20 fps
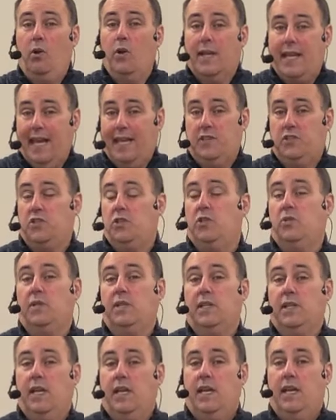look at you
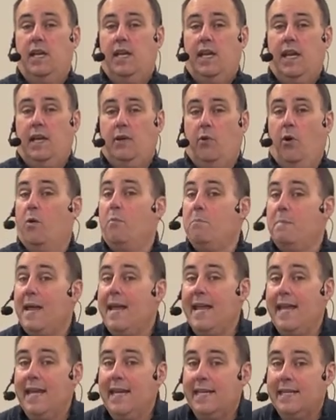and, and are
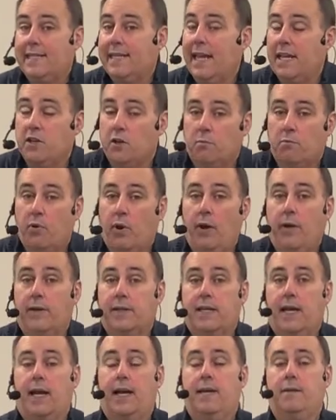amazed at your prayer
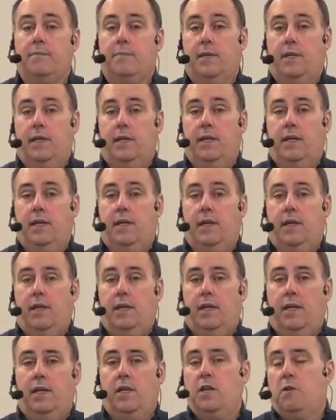time.
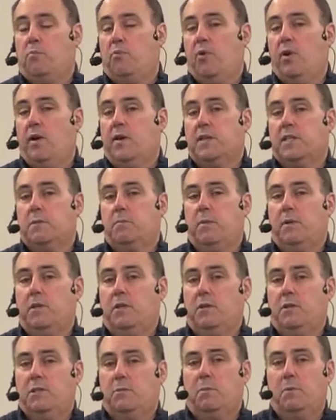Uh, your prayer is supposed,
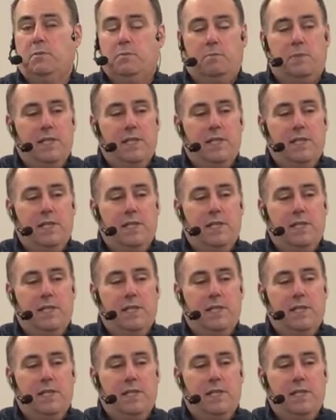is supposed to